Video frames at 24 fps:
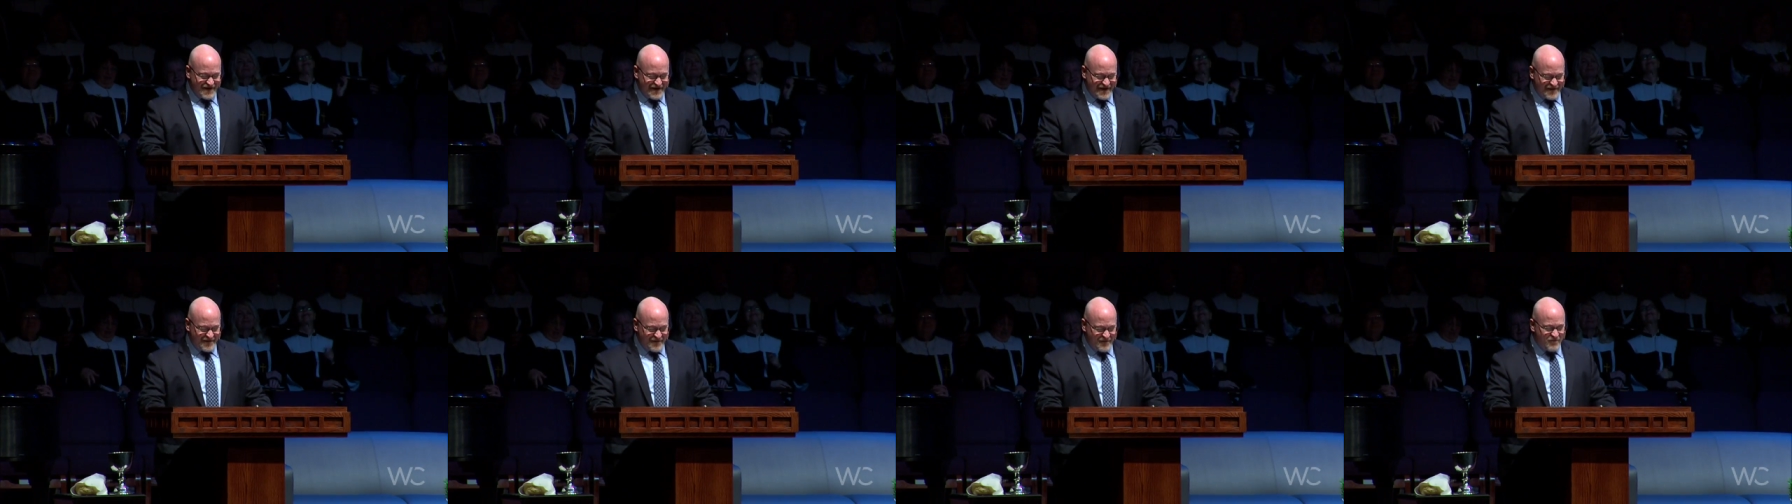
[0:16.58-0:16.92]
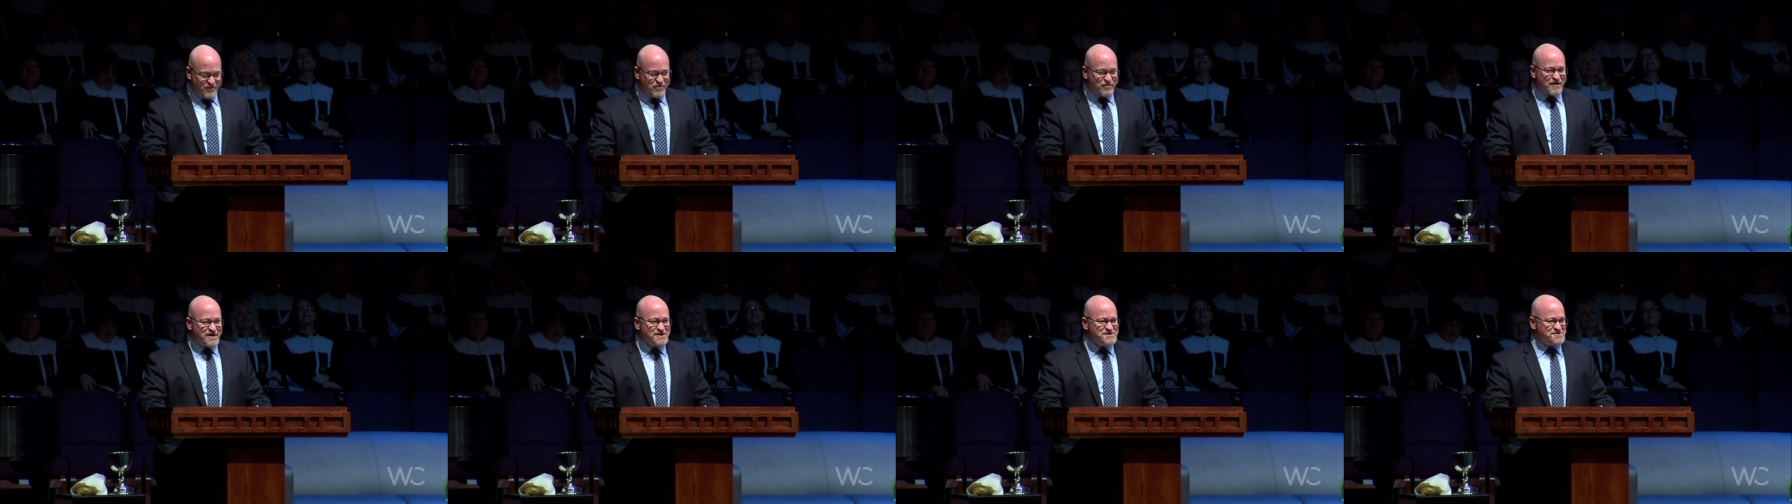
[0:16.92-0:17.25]
and
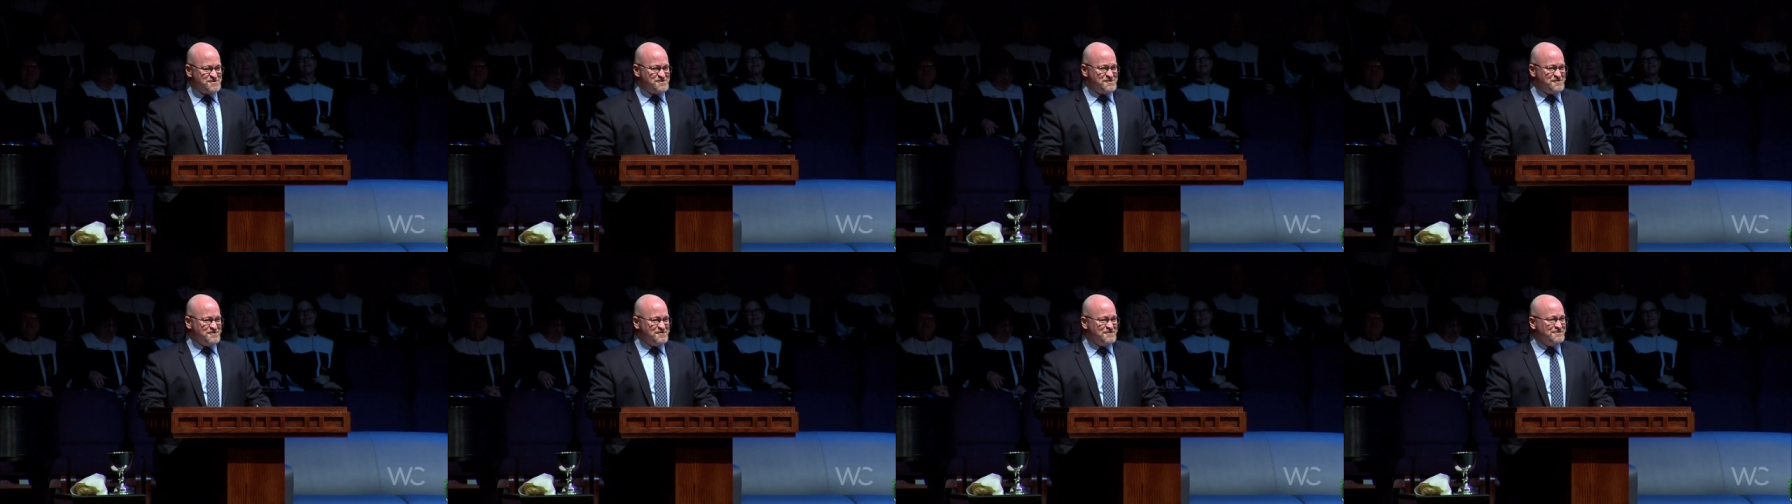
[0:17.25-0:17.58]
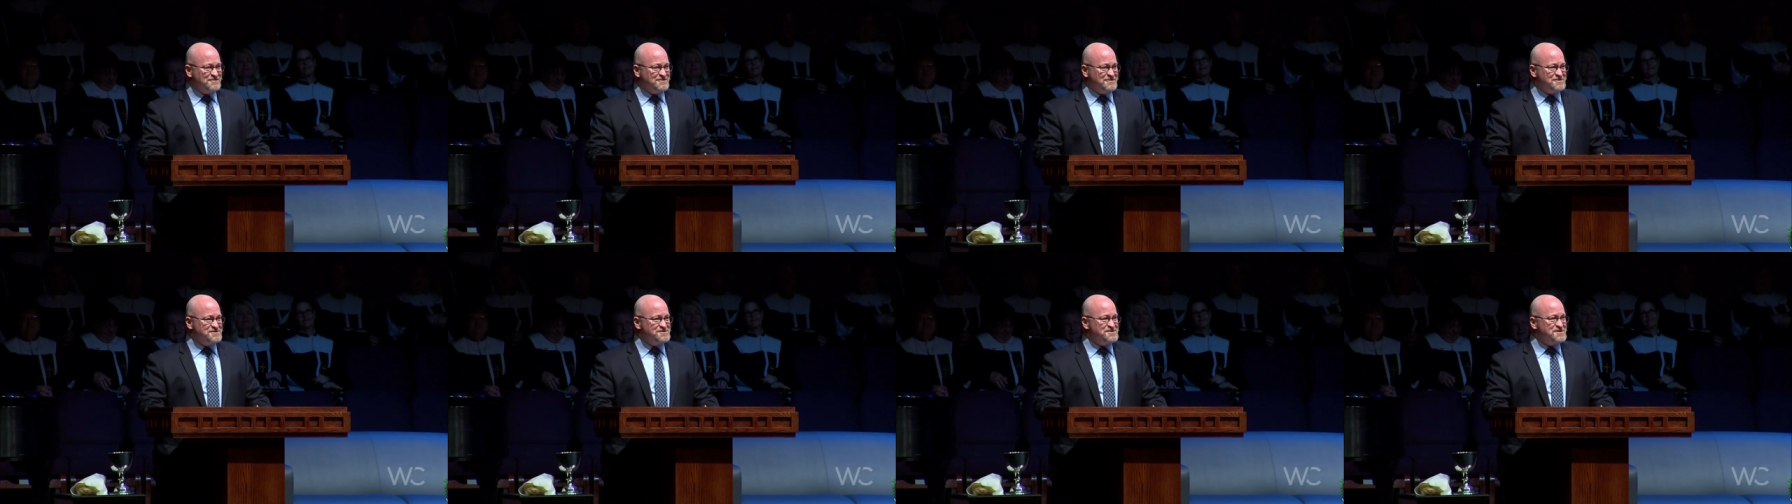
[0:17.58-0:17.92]
the pressure
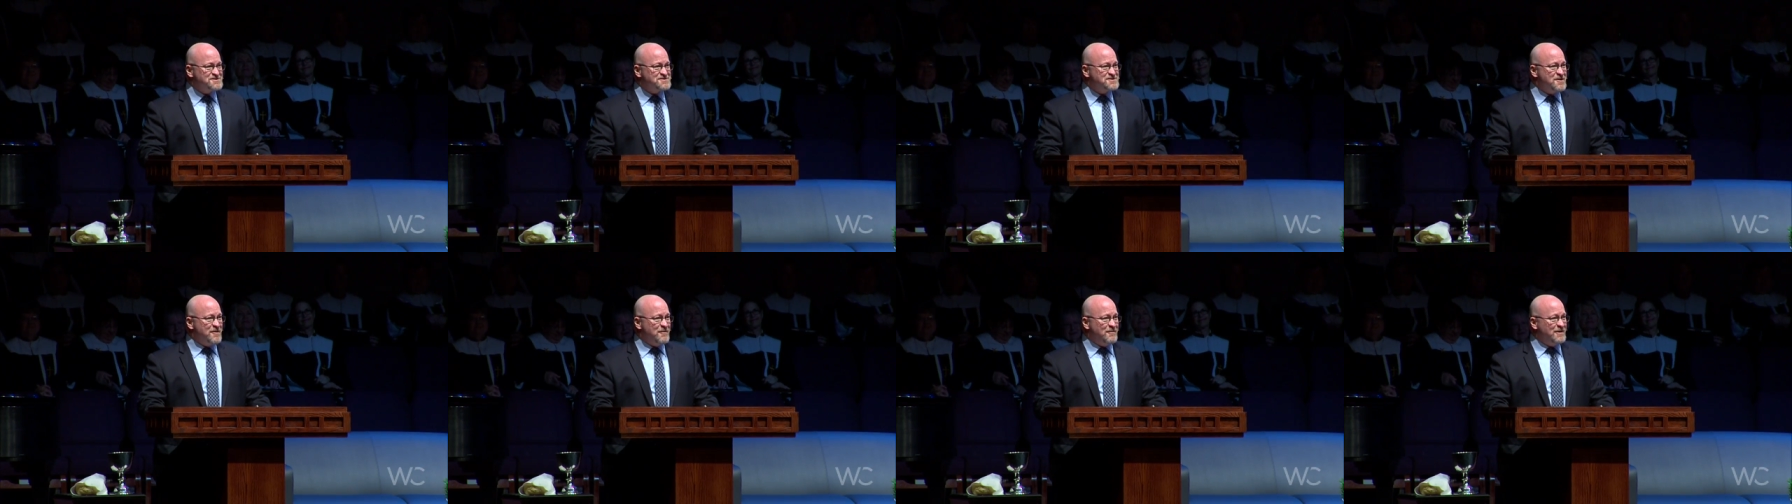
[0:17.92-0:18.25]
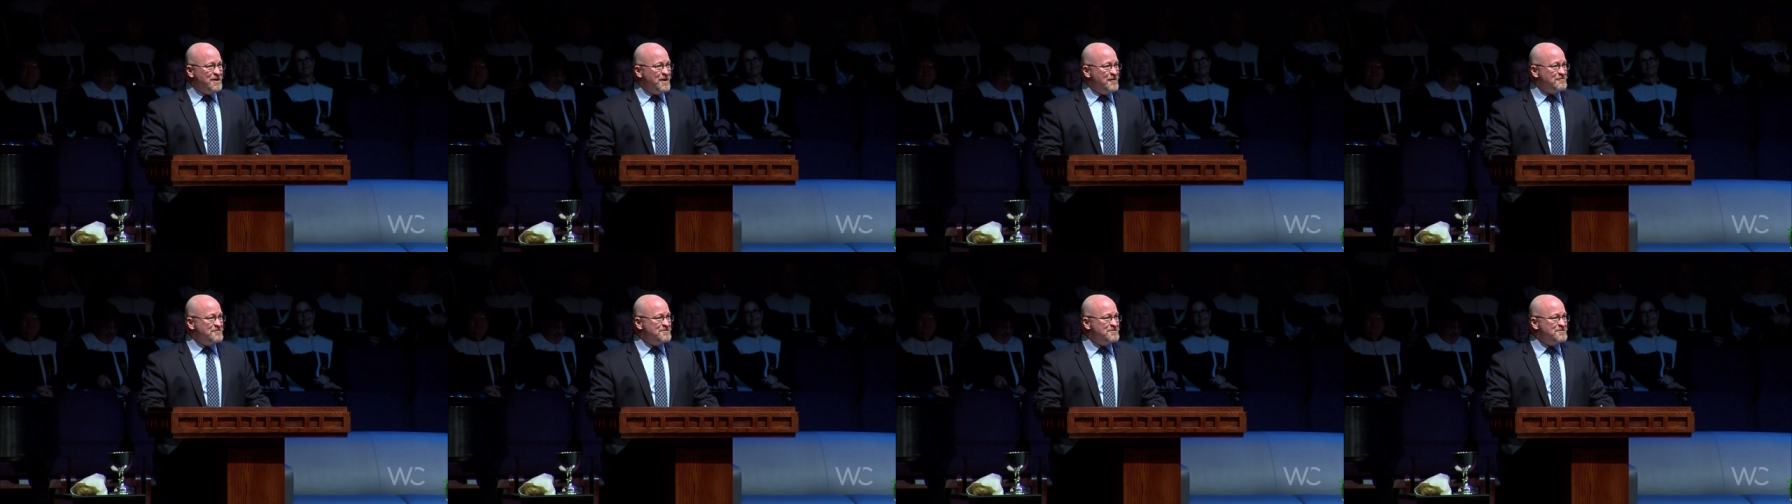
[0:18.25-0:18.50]
is just going